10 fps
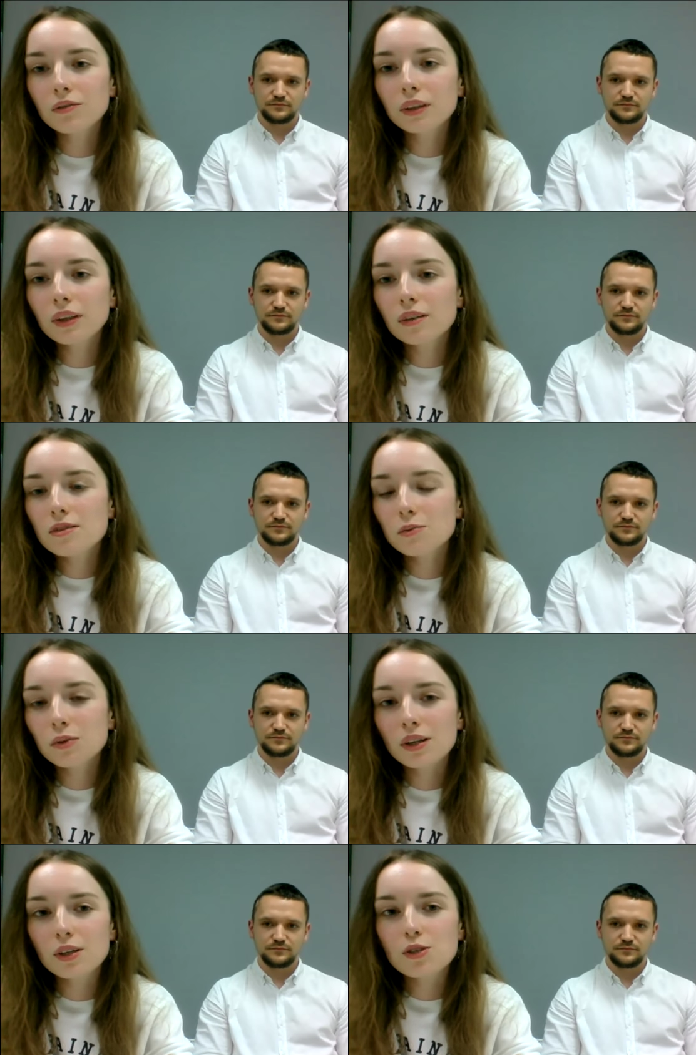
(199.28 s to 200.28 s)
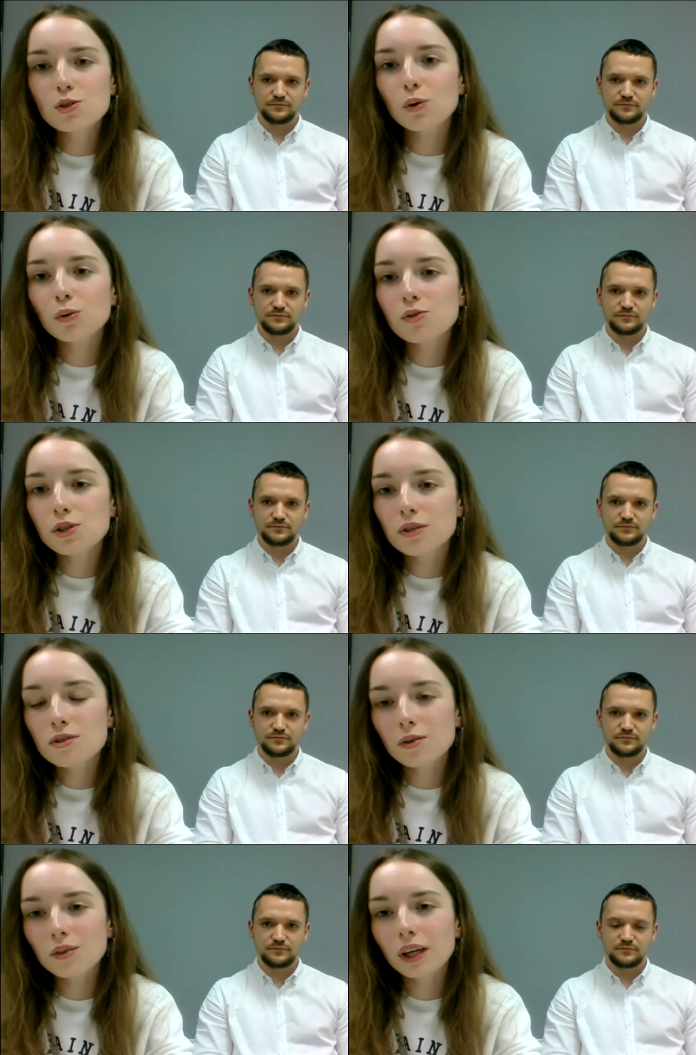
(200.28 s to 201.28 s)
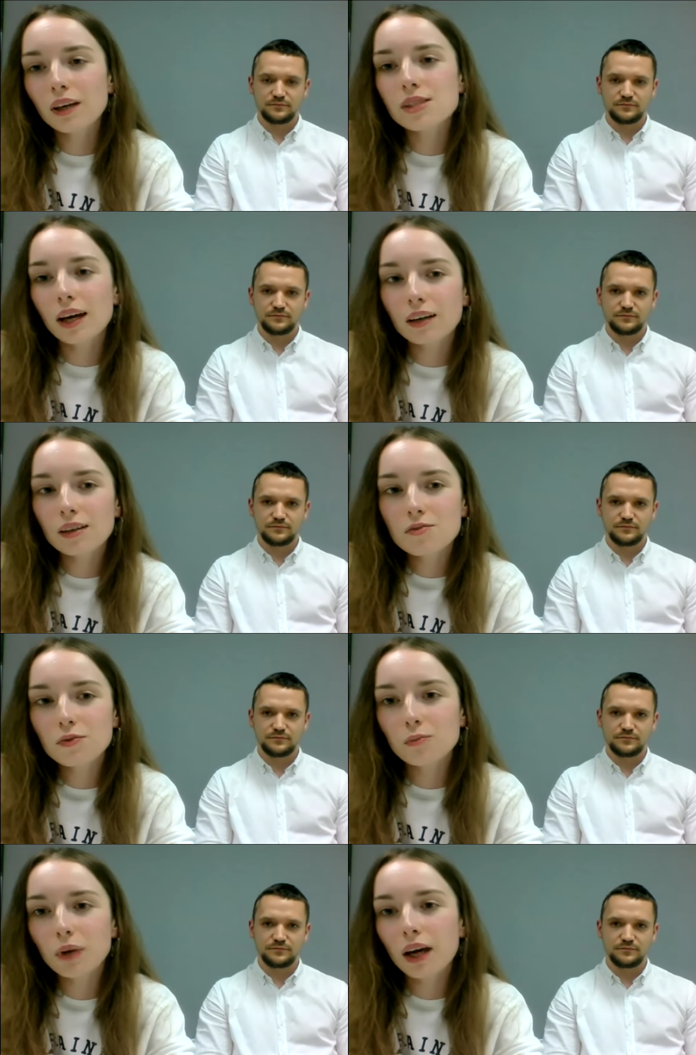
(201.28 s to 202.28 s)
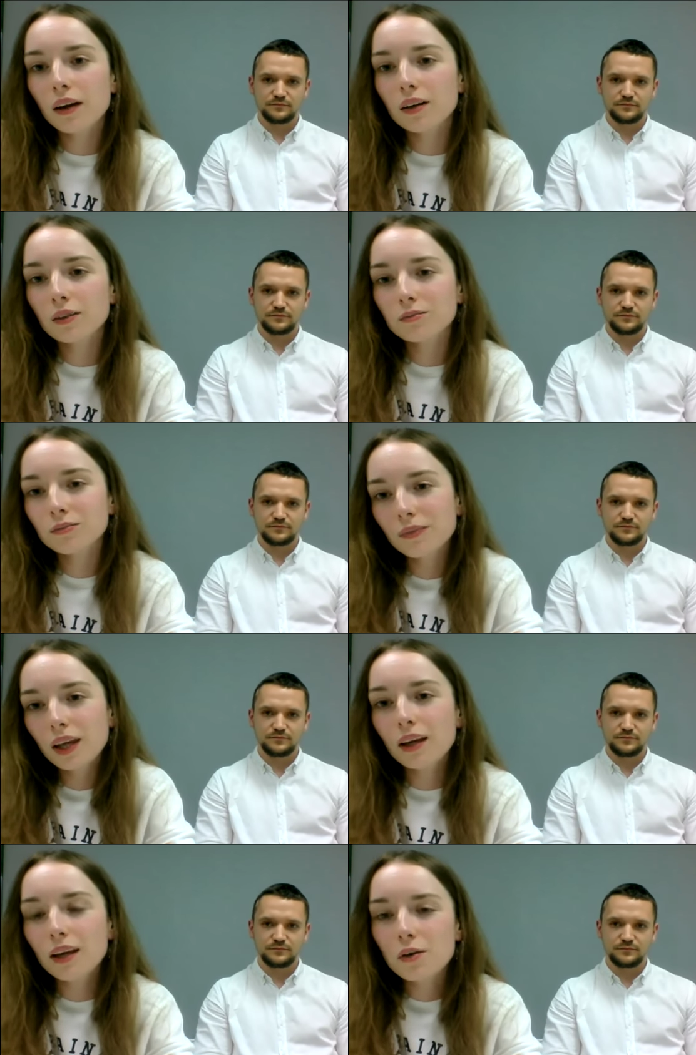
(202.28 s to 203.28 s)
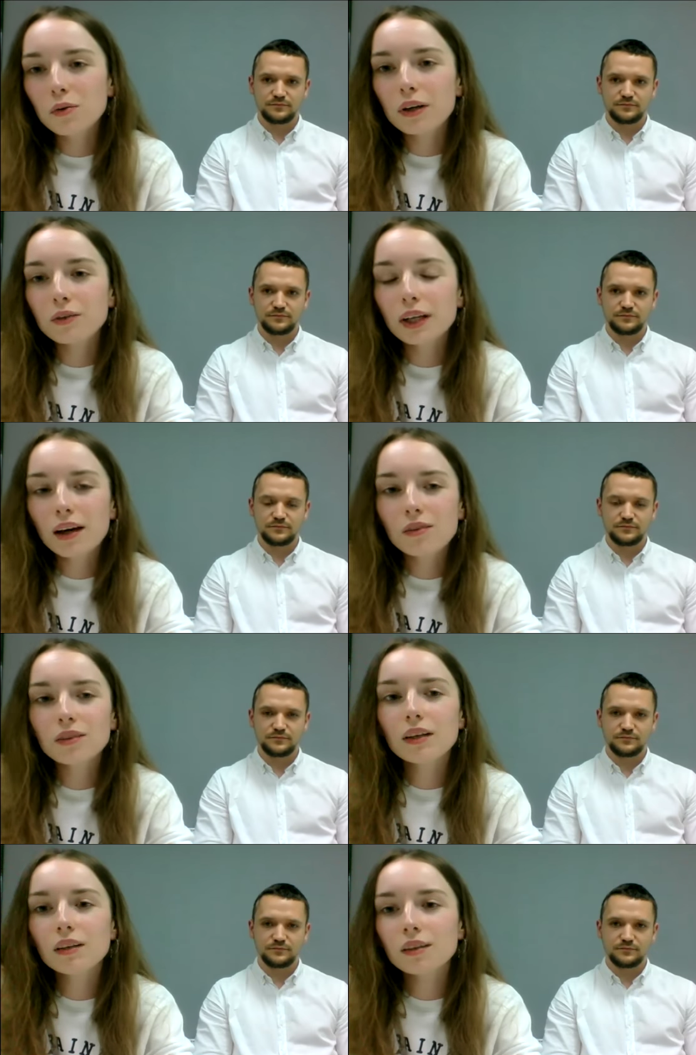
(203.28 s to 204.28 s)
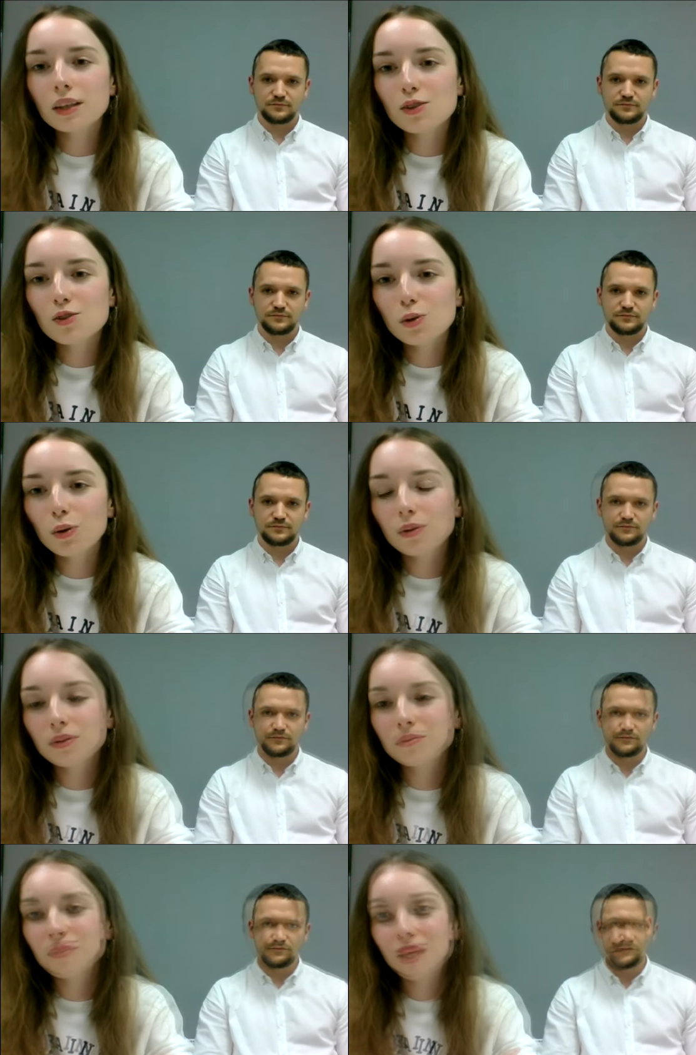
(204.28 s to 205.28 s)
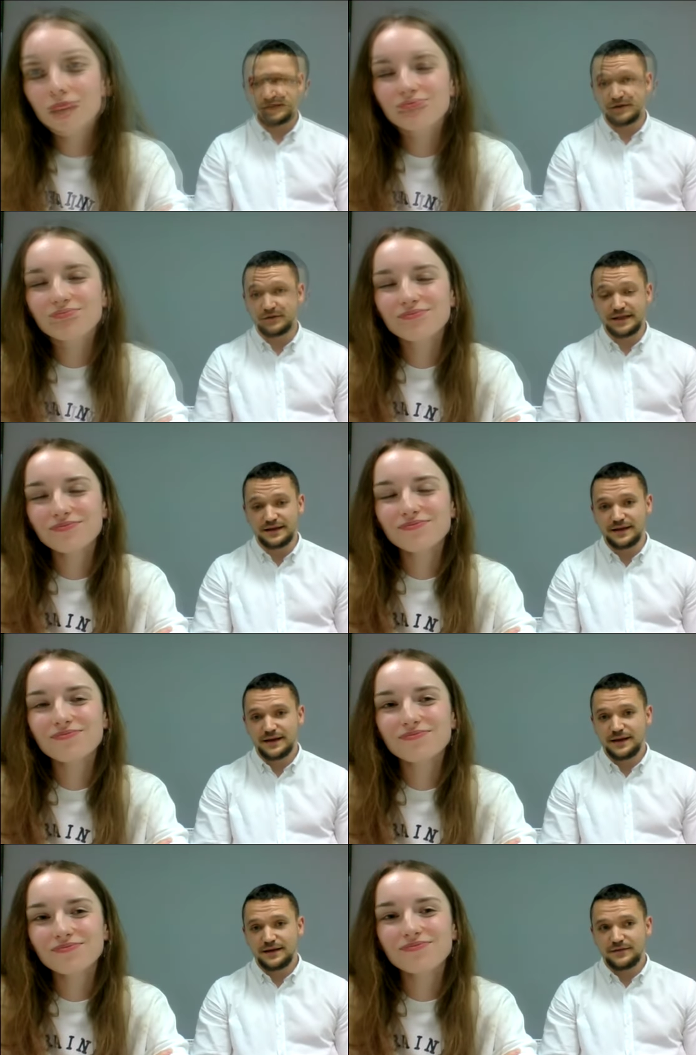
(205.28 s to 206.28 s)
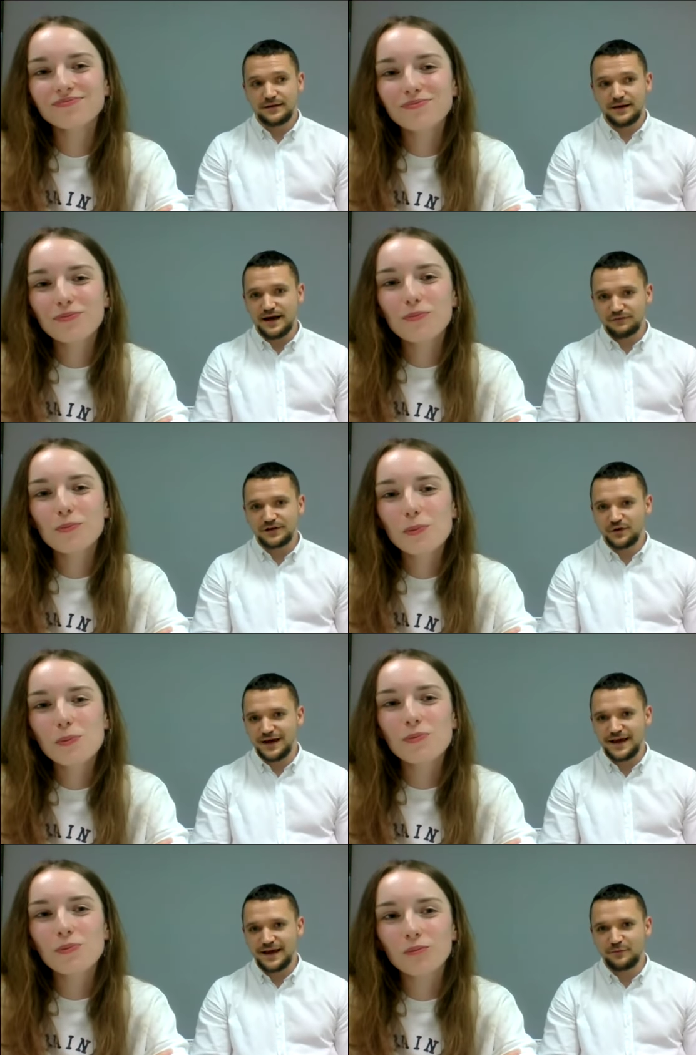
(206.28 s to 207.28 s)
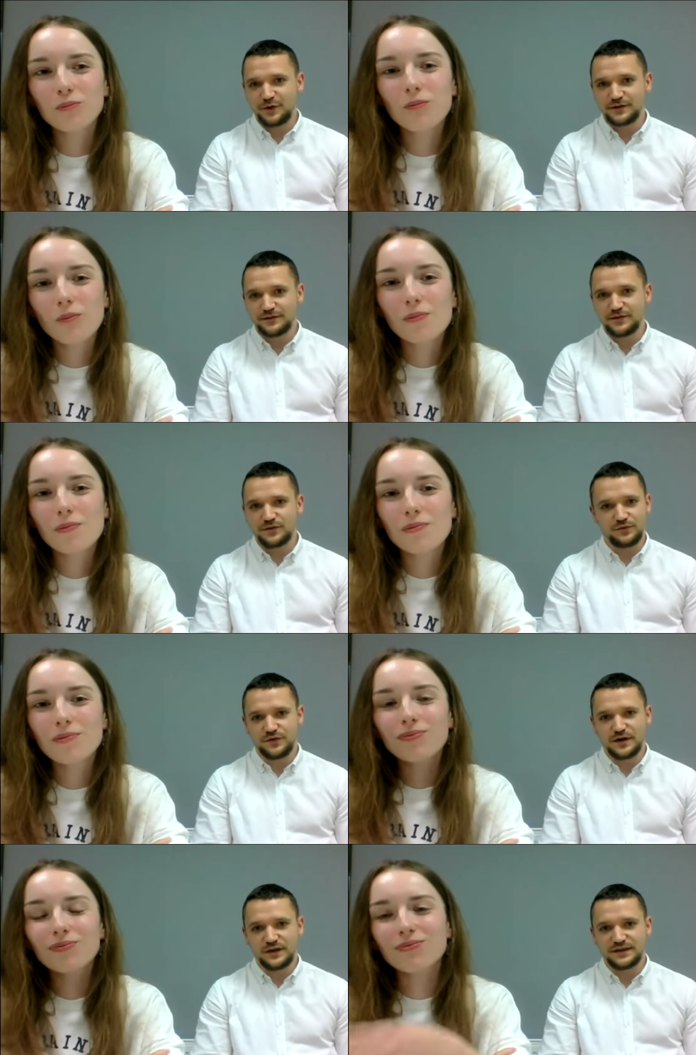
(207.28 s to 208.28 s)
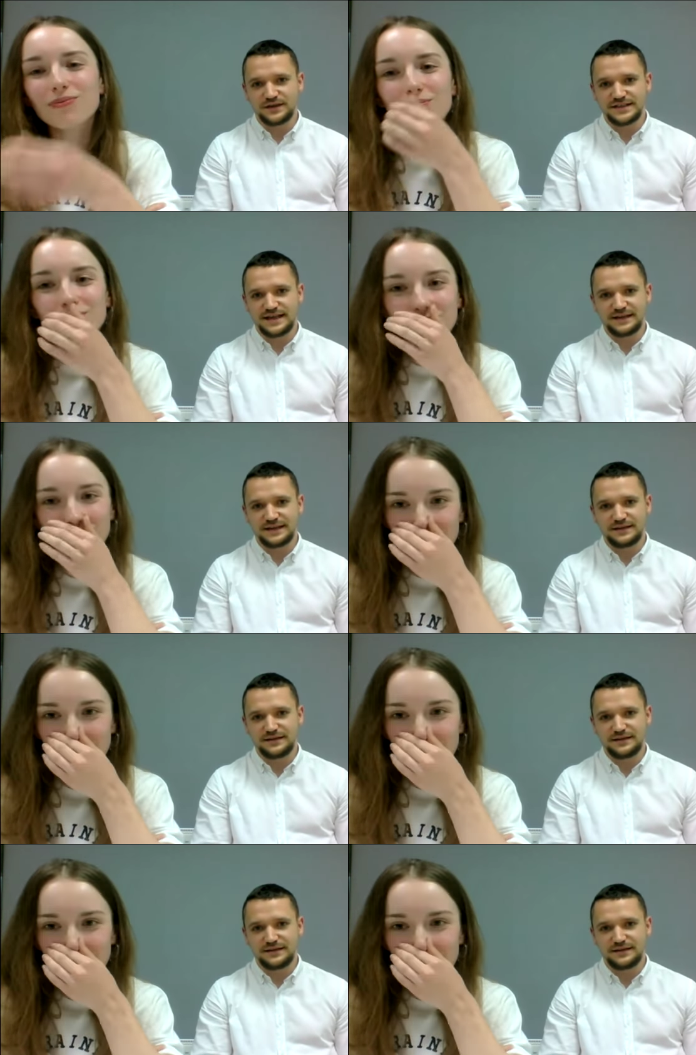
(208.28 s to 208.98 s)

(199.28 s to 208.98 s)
Speaker 1: field, but are soldiers, so they attack us from air, where we have little control.
Speaker 2: You know that after what happened, you you understand that